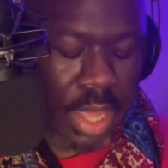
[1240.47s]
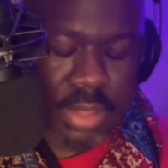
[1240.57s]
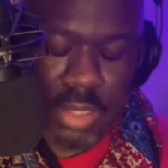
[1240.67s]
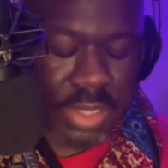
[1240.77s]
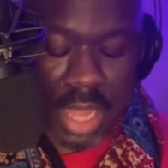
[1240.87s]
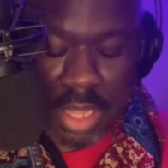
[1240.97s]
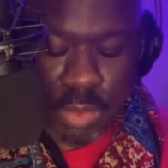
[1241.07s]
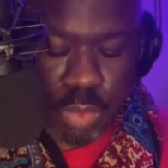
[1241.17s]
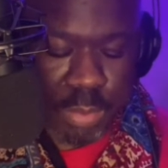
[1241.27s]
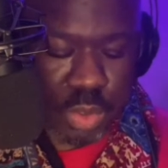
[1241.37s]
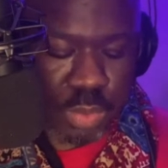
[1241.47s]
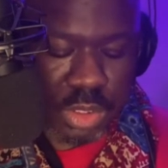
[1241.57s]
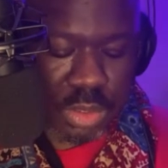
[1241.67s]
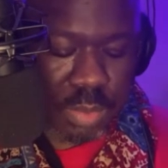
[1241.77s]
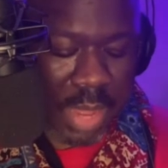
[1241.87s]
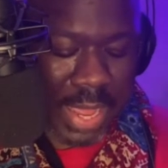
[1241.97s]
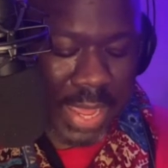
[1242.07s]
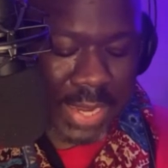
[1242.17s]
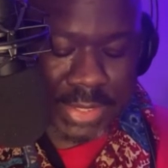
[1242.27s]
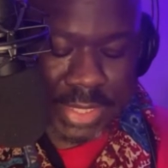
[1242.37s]
The, the other woman who was doing my
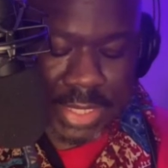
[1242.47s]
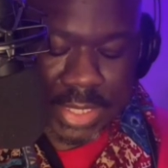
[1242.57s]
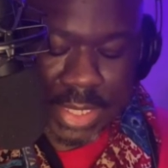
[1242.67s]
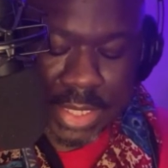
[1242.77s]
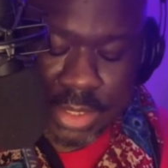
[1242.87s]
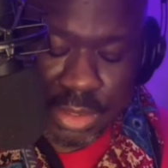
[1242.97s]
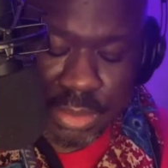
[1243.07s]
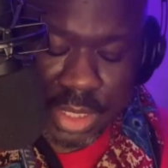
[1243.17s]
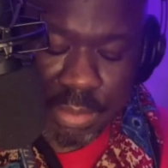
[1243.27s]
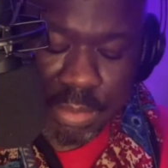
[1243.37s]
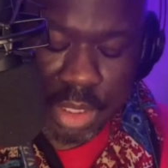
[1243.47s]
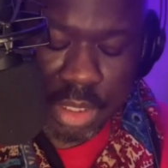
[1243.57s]
hair said it needed a trim.